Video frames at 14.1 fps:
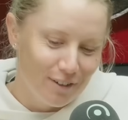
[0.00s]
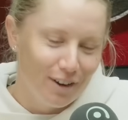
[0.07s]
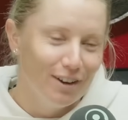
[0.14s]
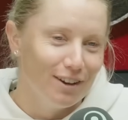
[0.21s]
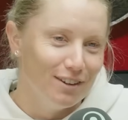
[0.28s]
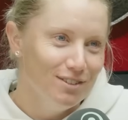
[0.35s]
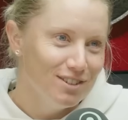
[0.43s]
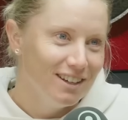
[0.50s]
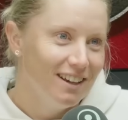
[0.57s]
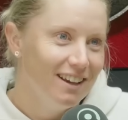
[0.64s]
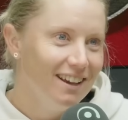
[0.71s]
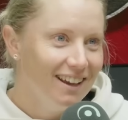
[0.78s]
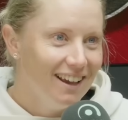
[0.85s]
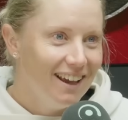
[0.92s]
photos.
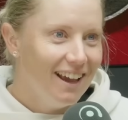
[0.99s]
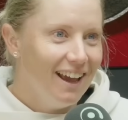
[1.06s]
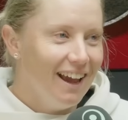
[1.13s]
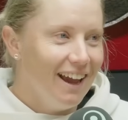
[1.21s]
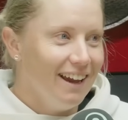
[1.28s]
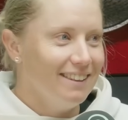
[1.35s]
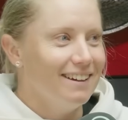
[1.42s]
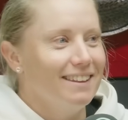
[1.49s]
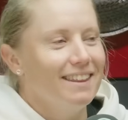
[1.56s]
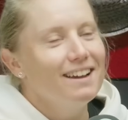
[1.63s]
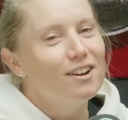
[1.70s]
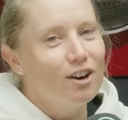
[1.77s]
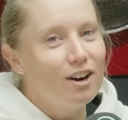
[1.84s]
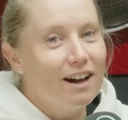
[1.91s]
And
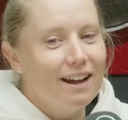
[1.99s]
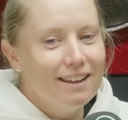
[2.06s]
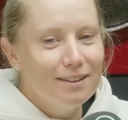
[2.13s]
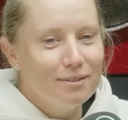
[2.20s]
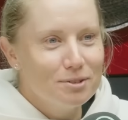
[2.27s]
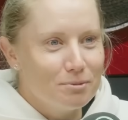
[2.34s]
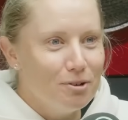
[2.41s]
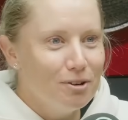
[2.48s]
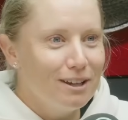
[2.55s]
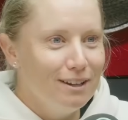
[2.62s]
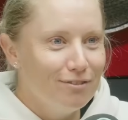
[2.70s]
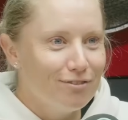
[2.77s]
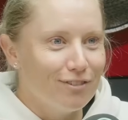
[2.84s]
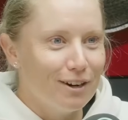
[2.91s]
that guy that was
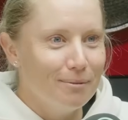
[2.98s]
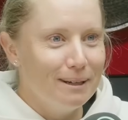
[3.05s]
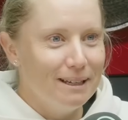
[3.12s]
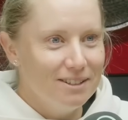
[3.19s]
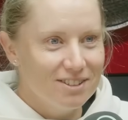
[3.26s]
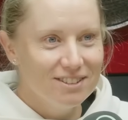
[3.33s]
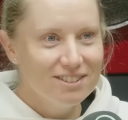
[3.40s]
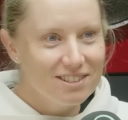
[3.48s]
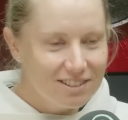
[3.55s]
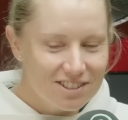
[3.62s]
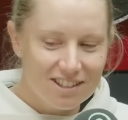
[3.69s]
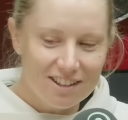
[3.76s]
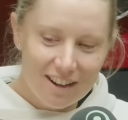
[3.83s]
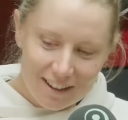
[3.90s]
walking in front of me, so there's a
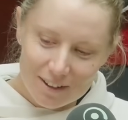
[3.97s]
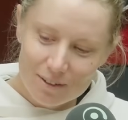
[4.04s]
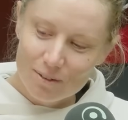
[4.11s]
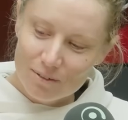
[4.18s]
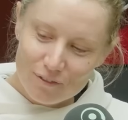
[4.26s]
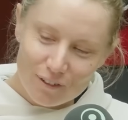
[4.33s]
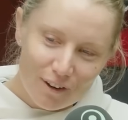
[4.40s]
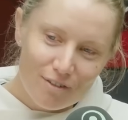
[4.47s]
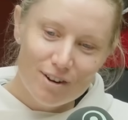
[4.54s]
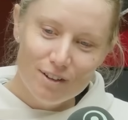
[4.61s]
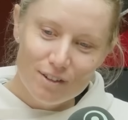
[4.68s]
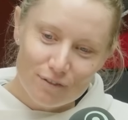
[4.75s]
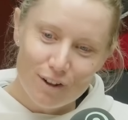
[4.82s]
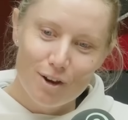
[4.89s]
slight little, for everyone
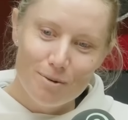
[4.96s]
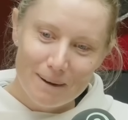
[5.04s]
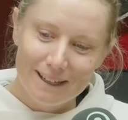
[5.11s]
who's flown